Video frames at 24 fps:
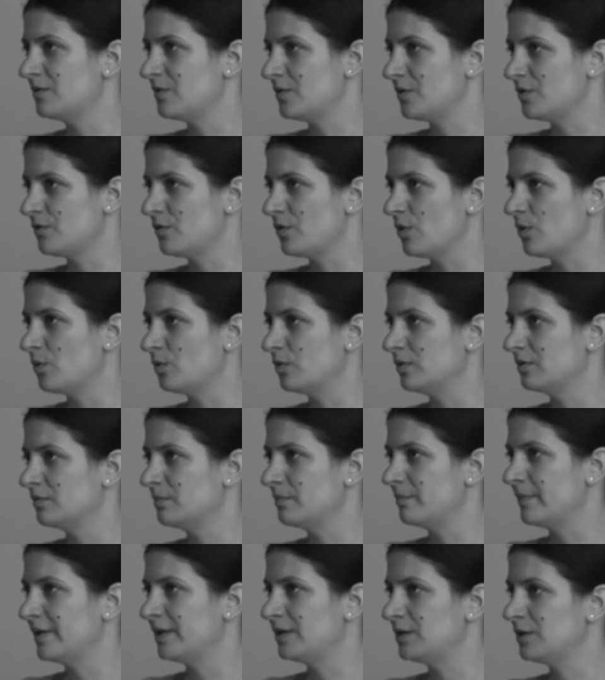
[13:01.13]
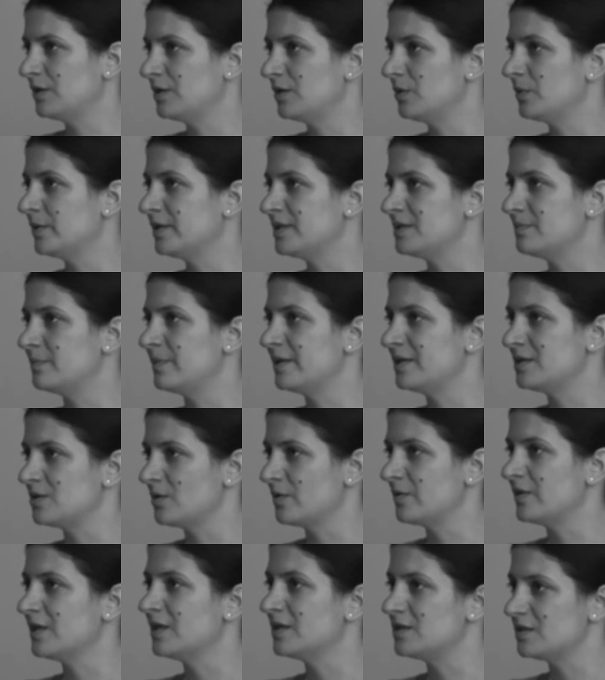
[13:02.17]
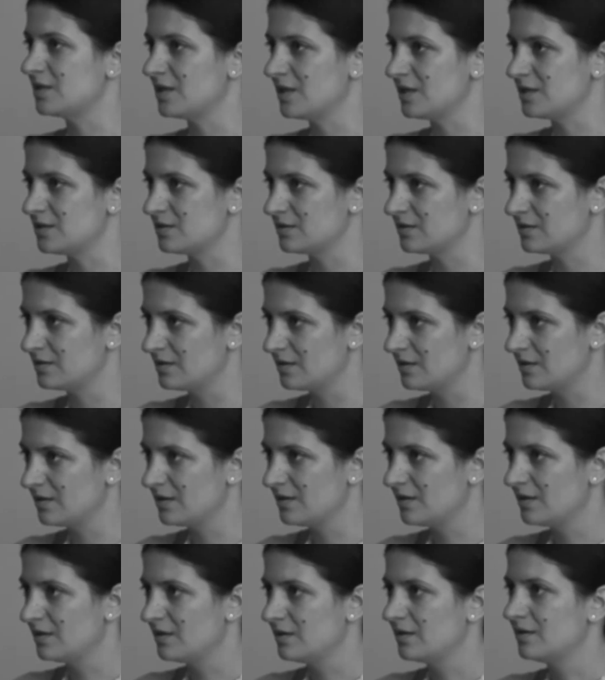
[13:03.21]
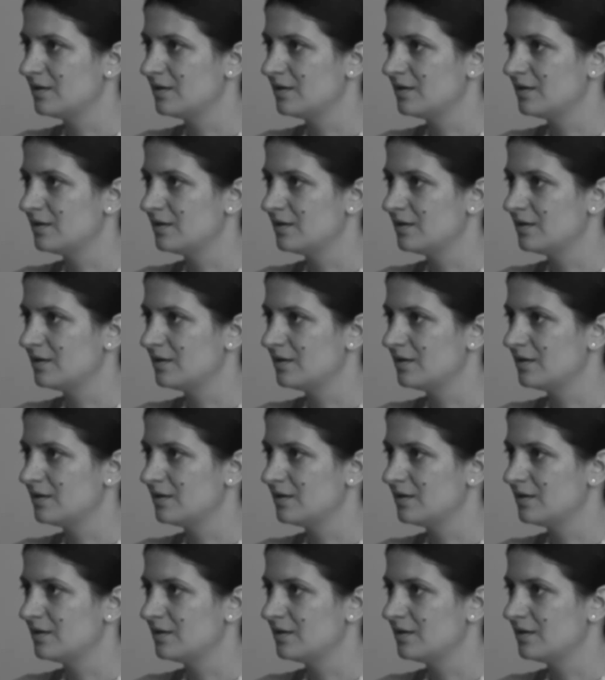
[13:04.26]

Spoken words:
The role might not only depend on the educator. Yeah,